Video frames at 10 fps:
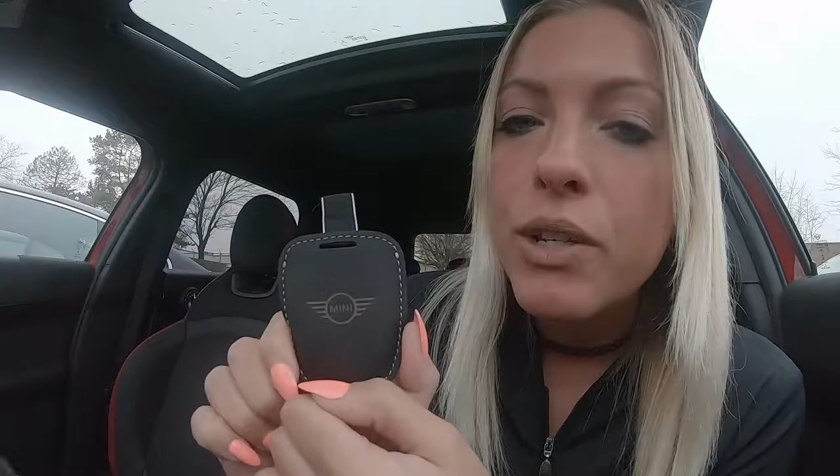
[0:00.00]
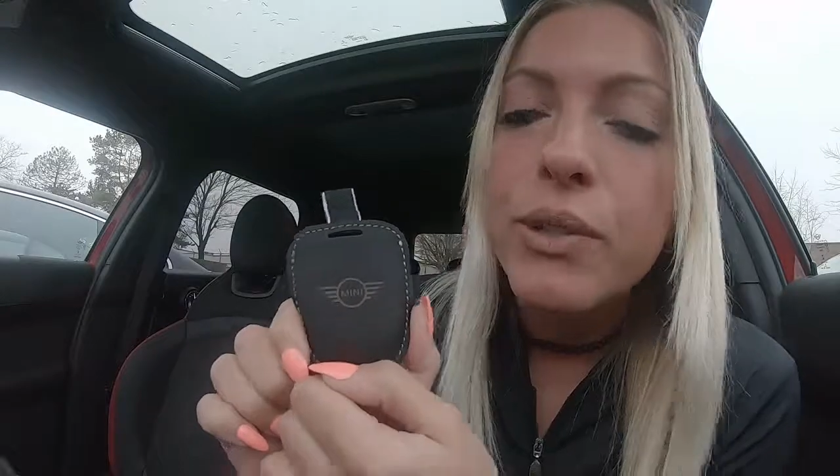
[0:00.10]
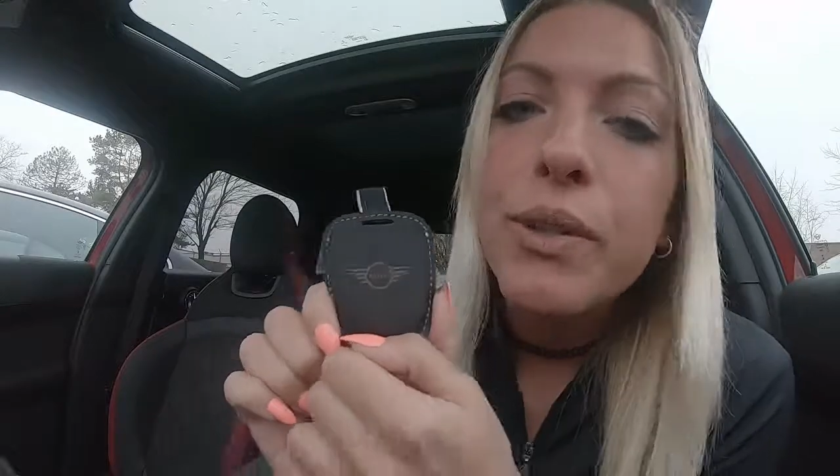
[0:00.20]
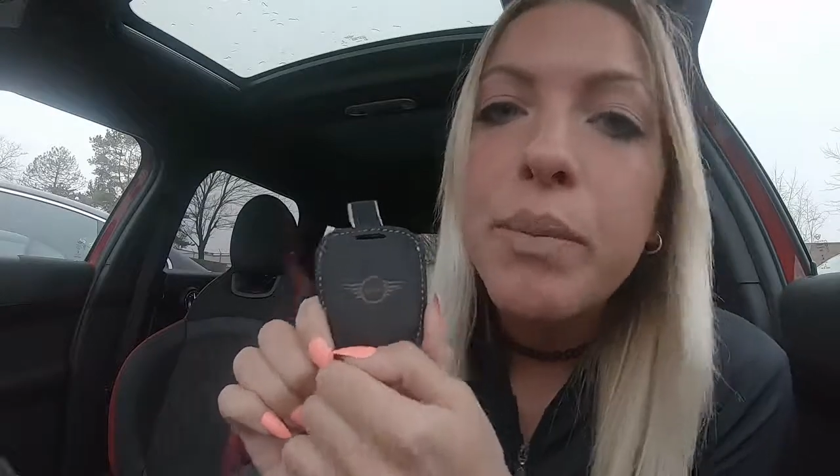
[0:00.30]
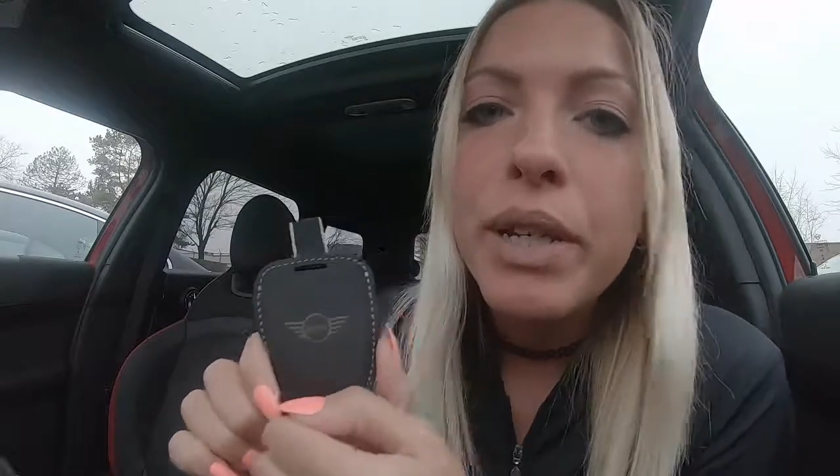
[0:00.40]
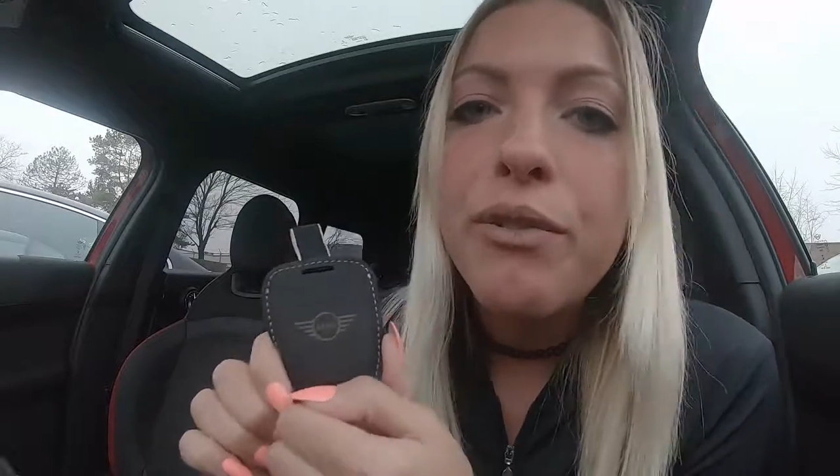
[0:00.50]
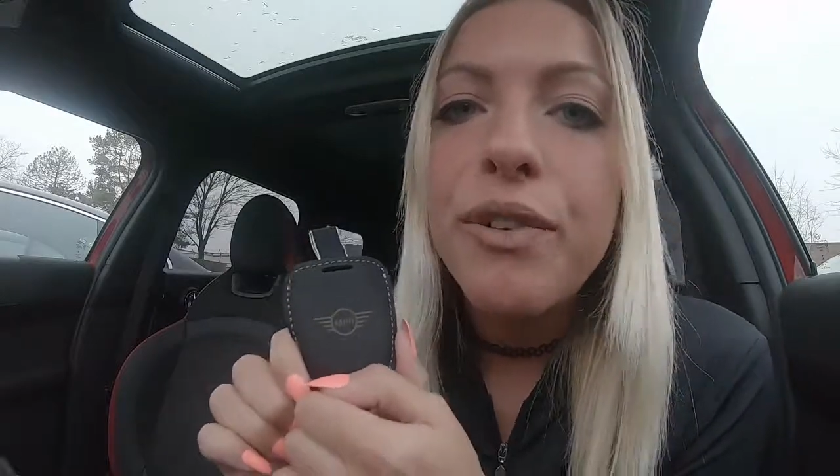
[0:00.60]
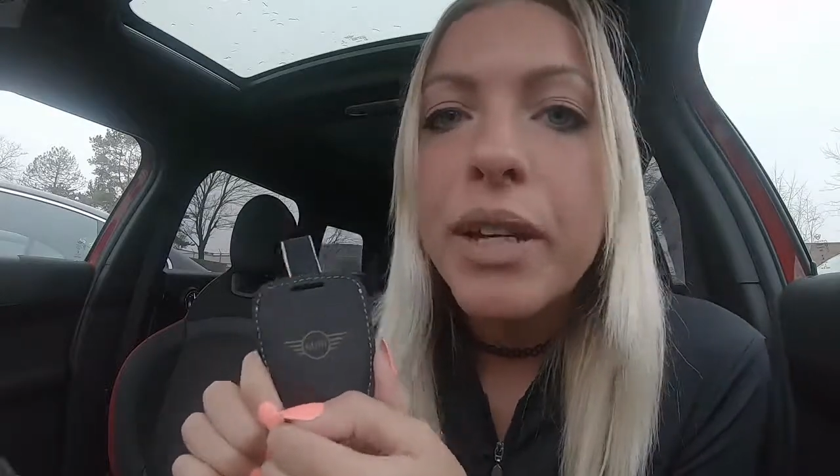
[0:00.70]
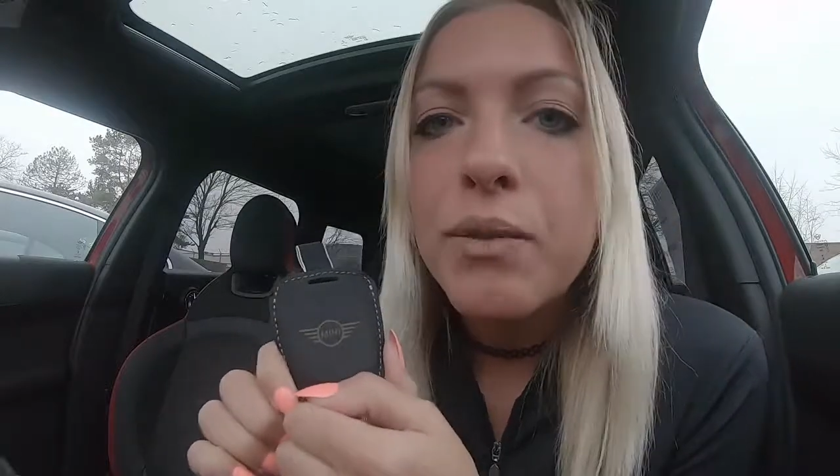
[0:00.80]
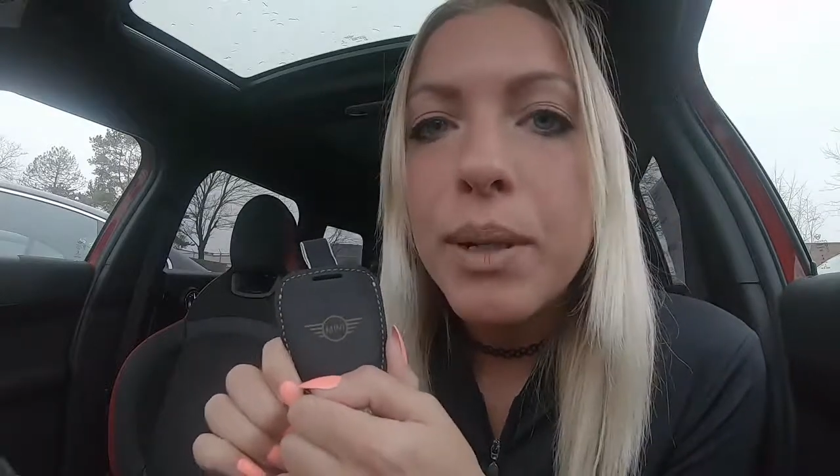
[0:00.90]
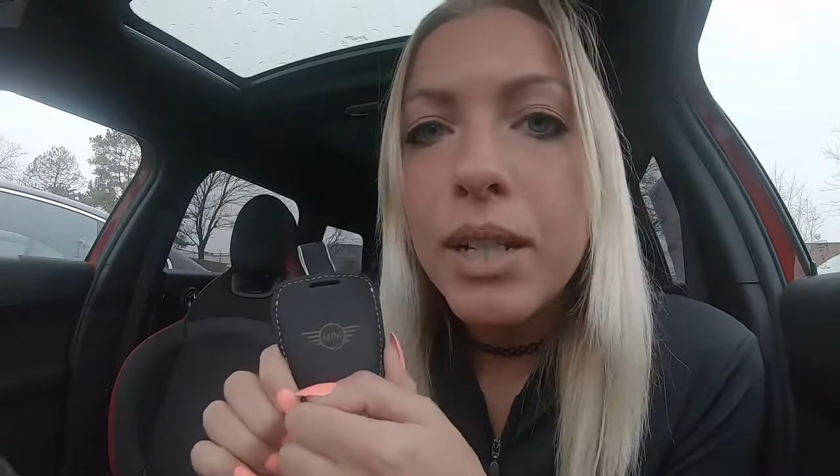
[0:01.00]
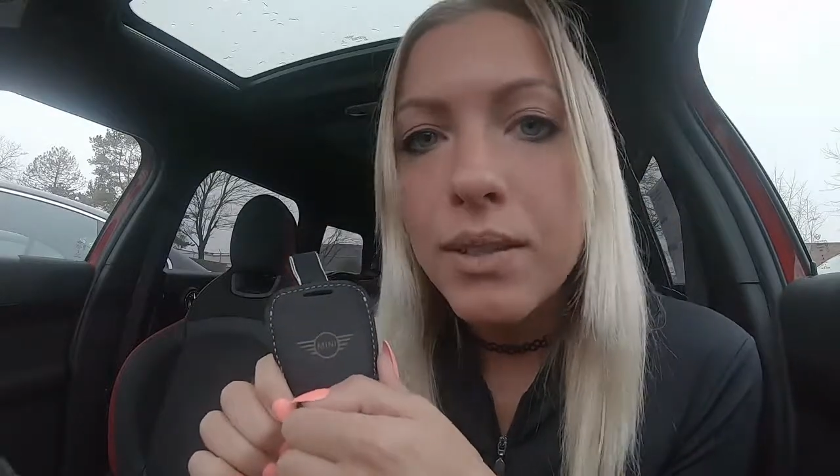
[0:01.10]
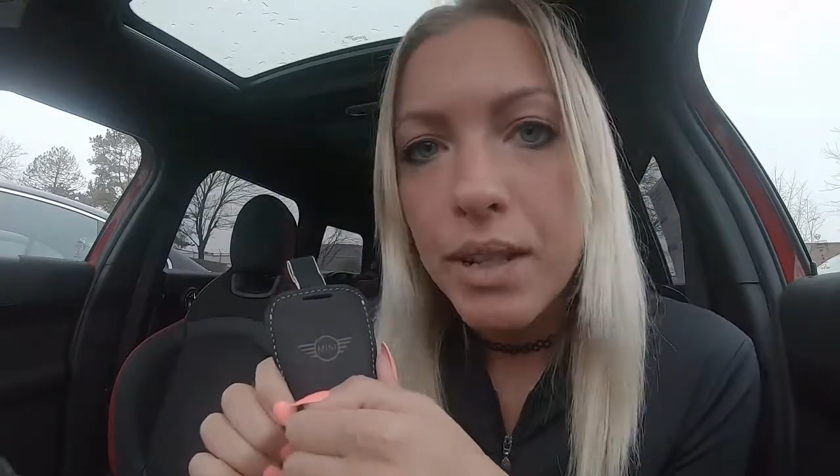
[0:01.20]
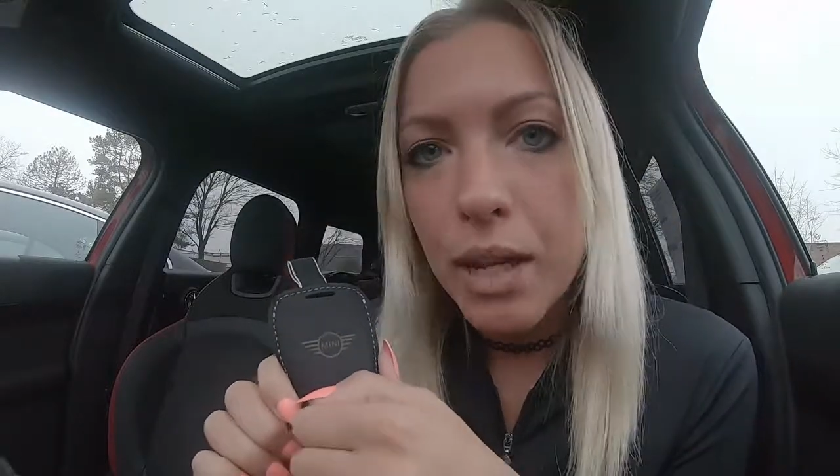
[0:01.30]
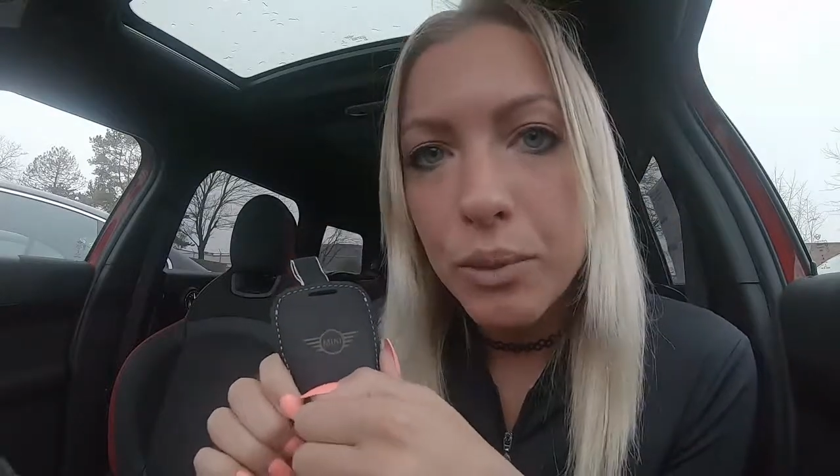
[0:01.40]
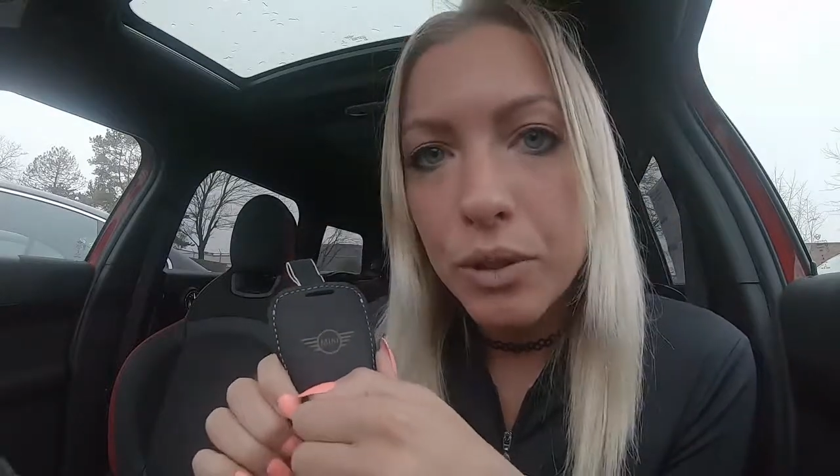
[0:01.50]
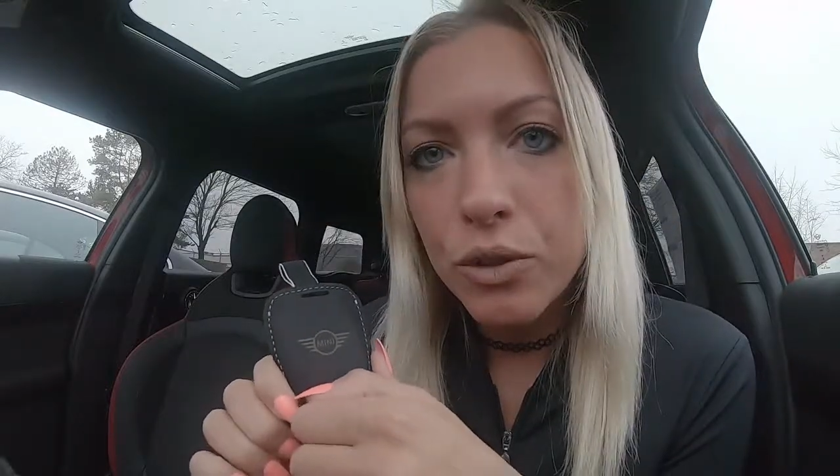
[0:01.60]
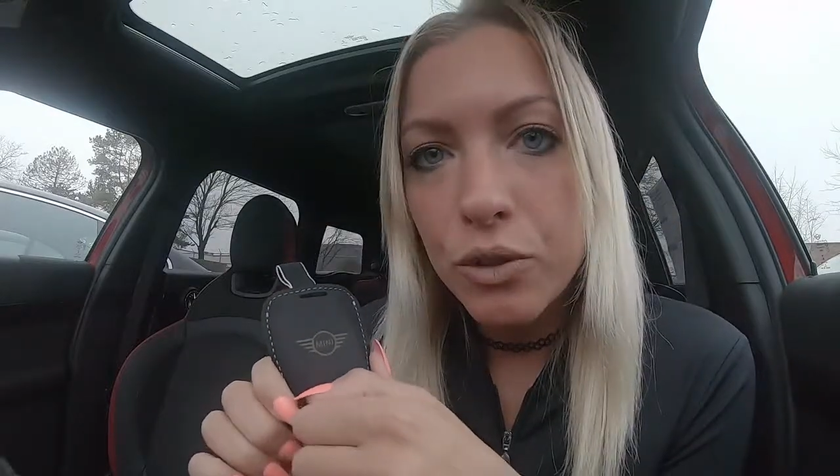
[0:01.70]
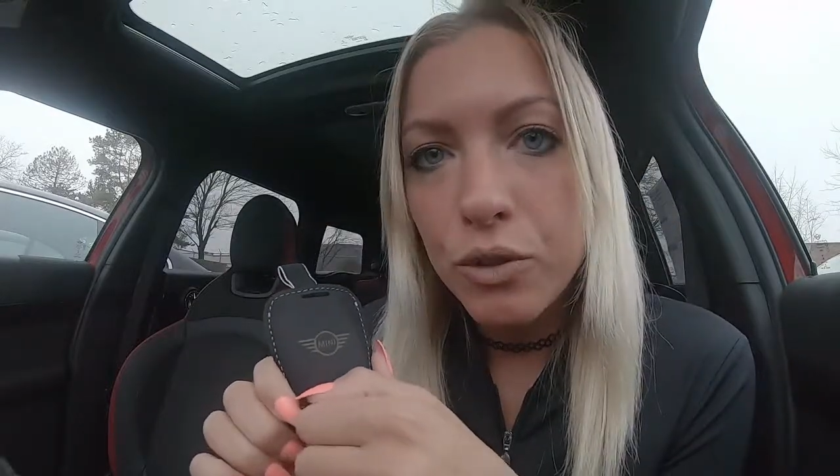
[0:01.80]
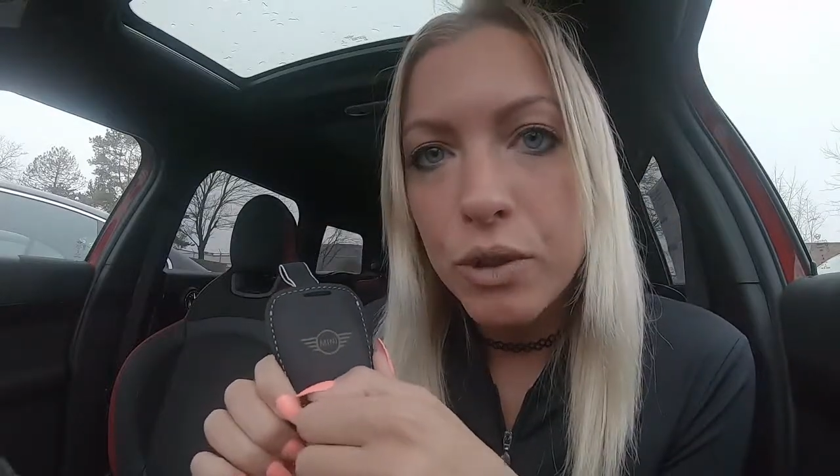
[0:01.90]
So the Mini FindMate is able
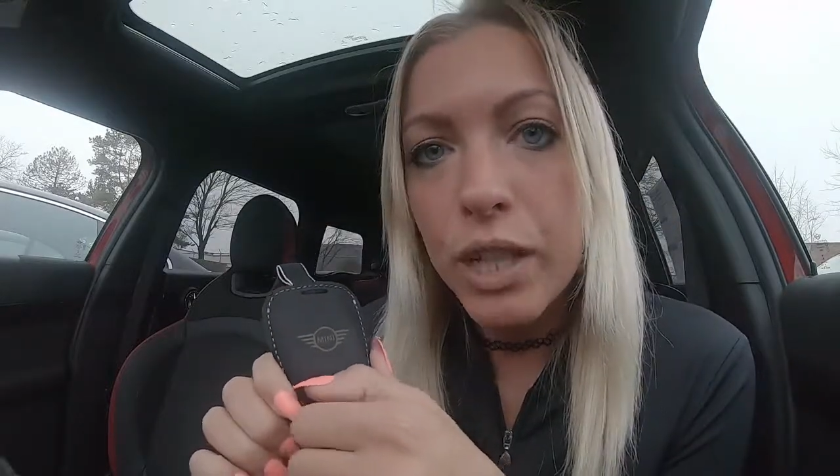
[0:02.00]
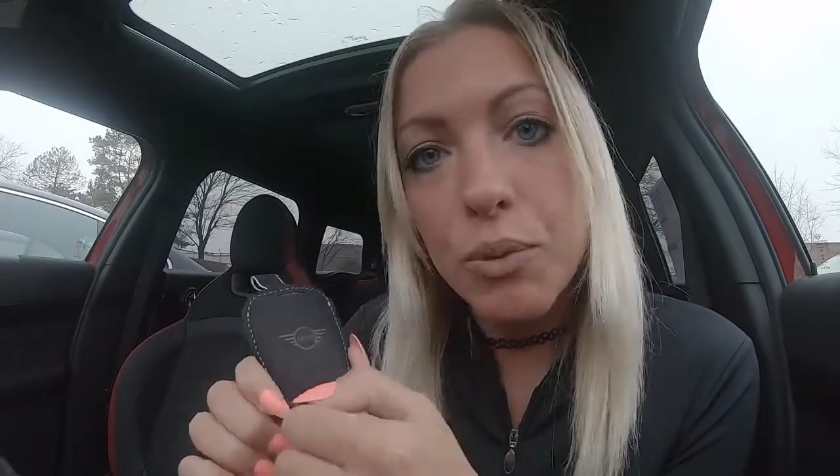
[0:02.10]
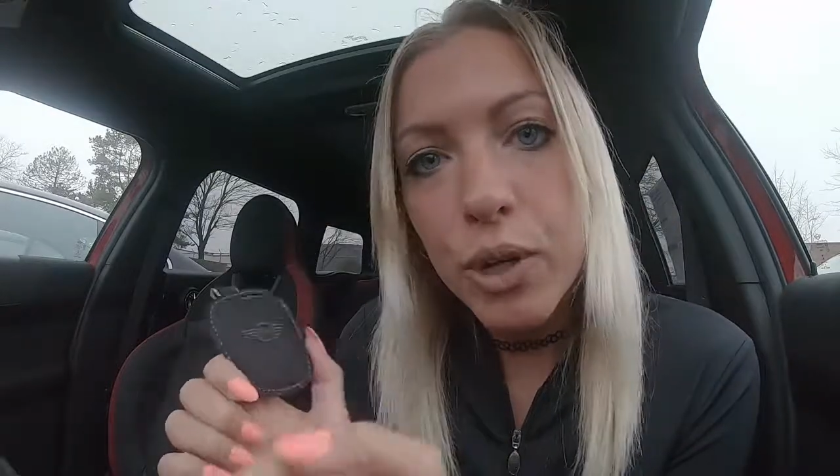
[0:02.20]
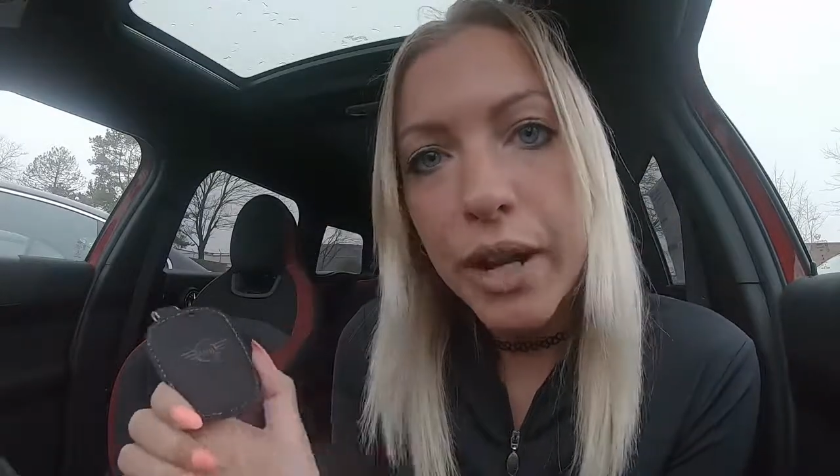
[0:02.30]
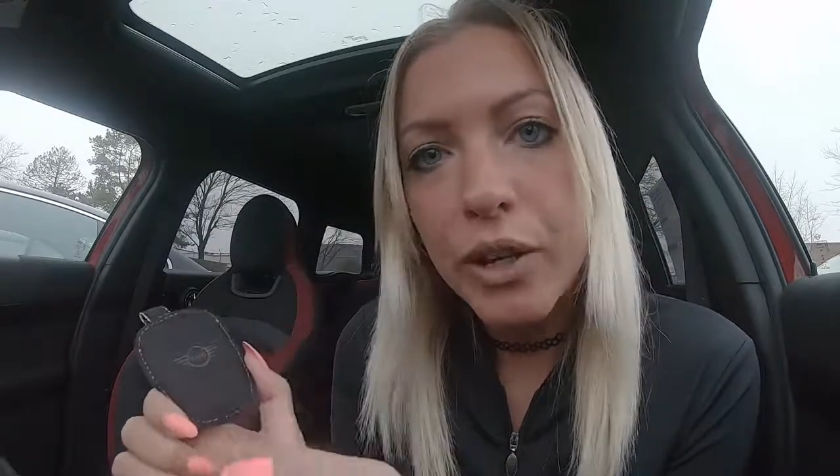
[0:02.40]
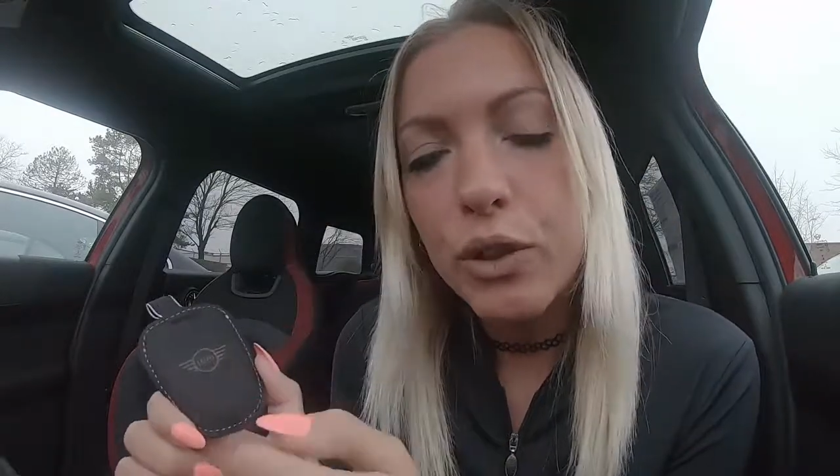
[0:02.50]
to keep track